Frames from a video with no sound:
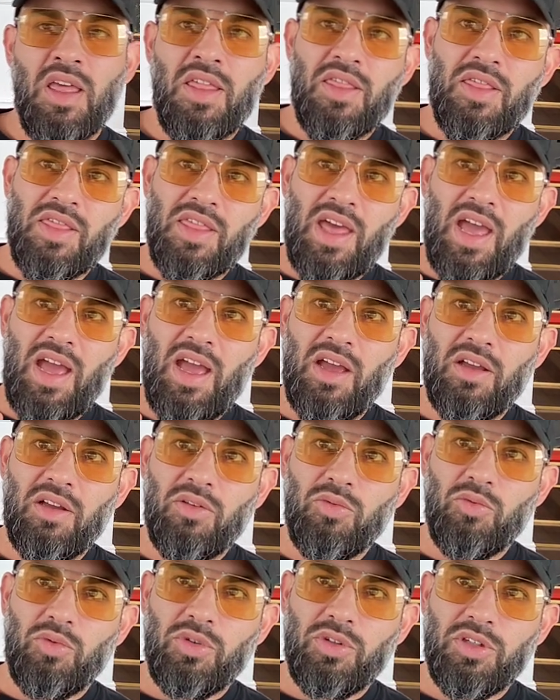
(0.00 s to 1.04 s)
that
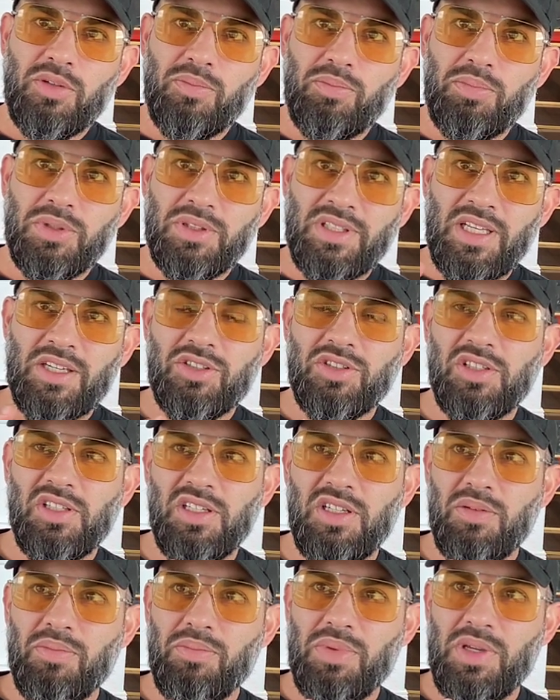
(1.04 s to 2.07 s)
would
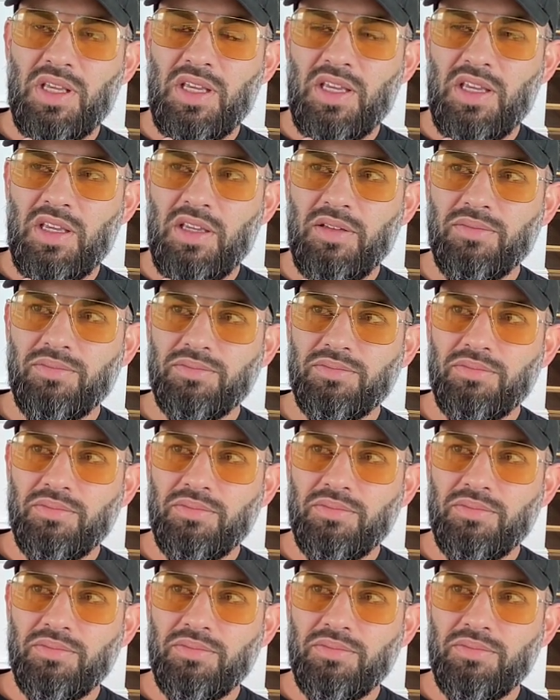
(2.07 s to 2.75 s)
potentially be,